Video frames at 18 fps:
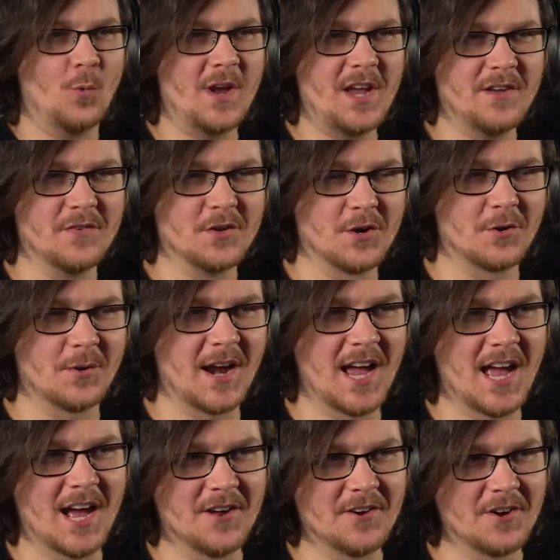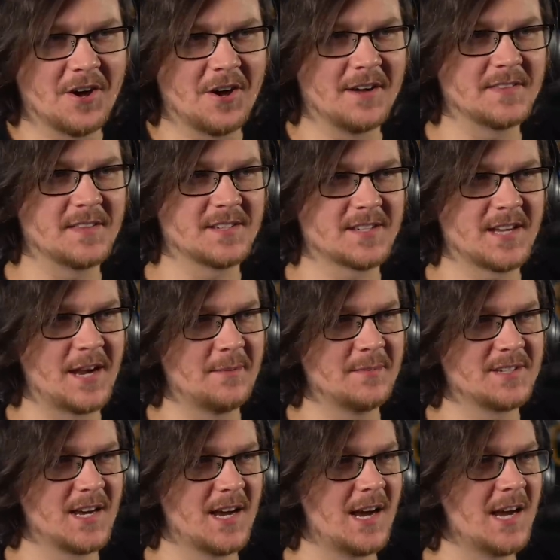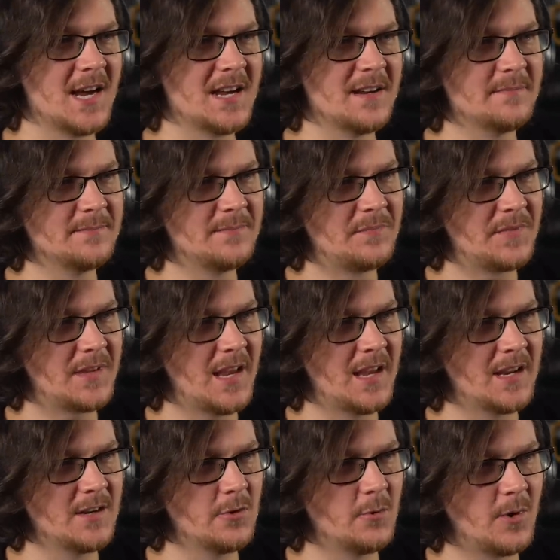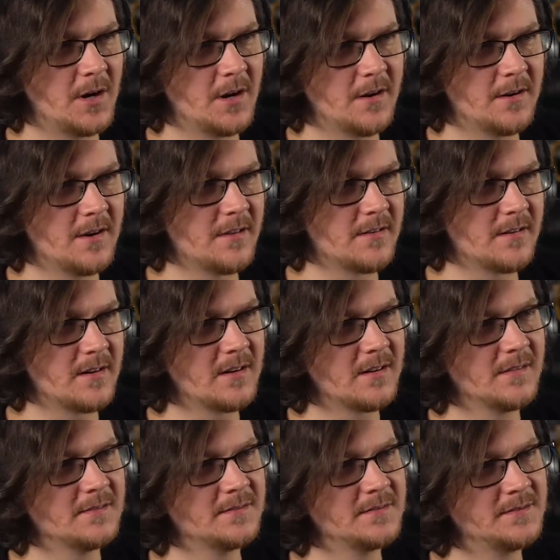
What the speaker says: weaving around all at the same time into one another.